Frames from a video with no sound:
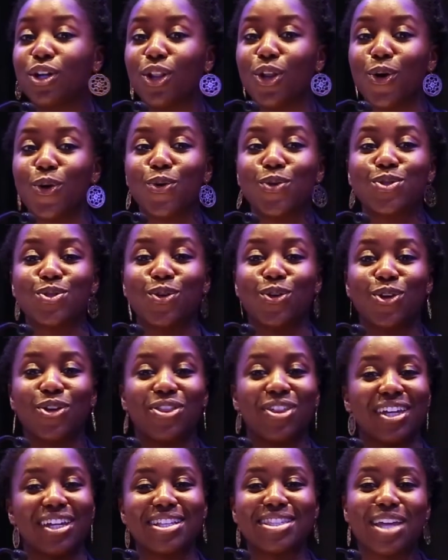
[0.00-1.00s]
clothes or
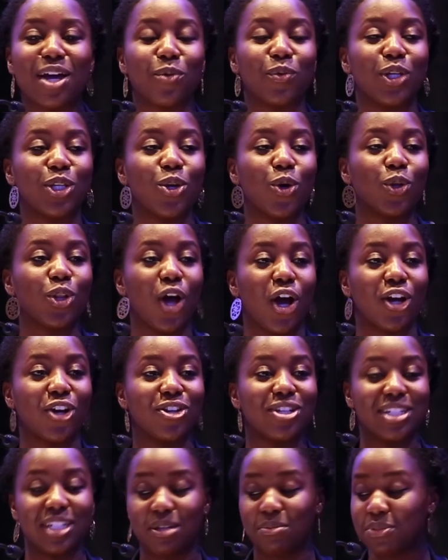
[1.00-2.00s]
things that we no
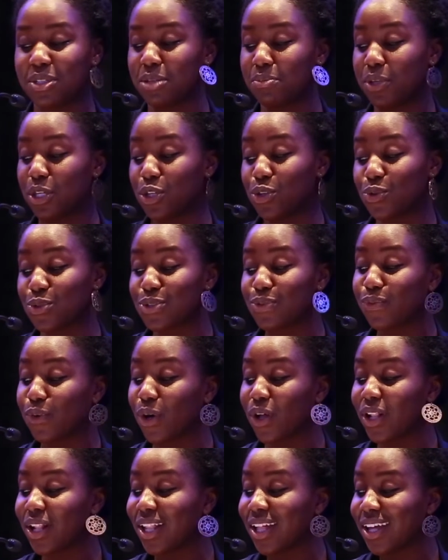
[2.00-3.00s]
longer deem to be
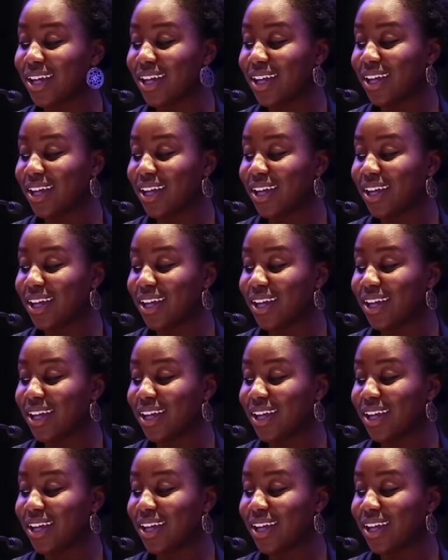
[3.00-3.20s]
useful.